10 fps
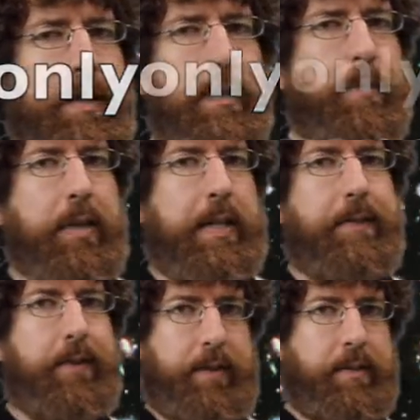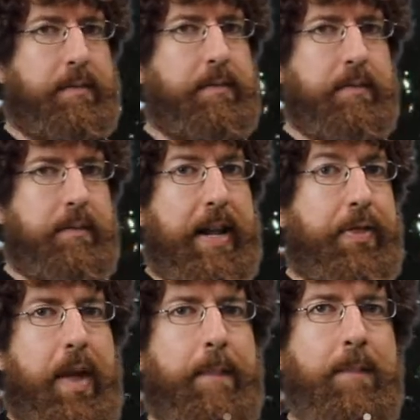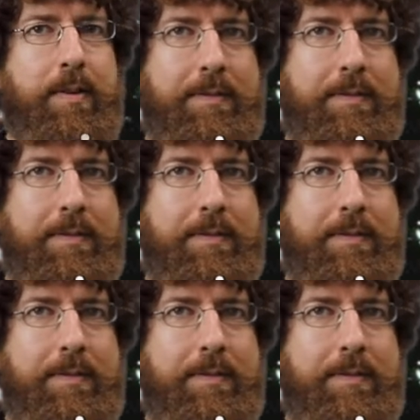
didn't believe in them.